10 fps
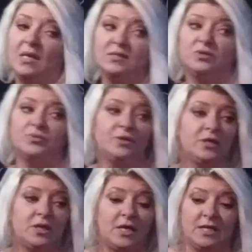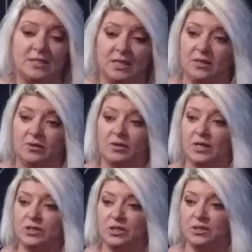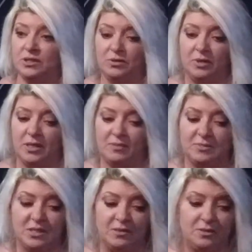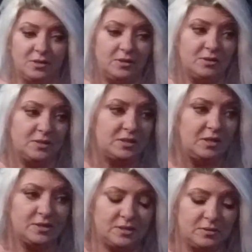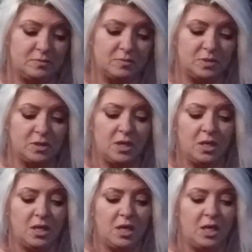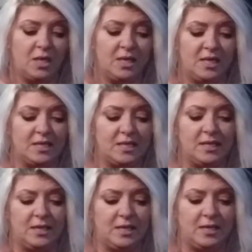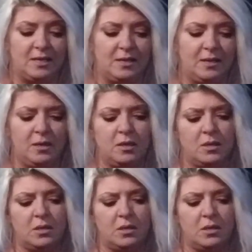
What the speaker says: It's a really good idea. You guys should do it. I'm telling you. It's awesome. Then,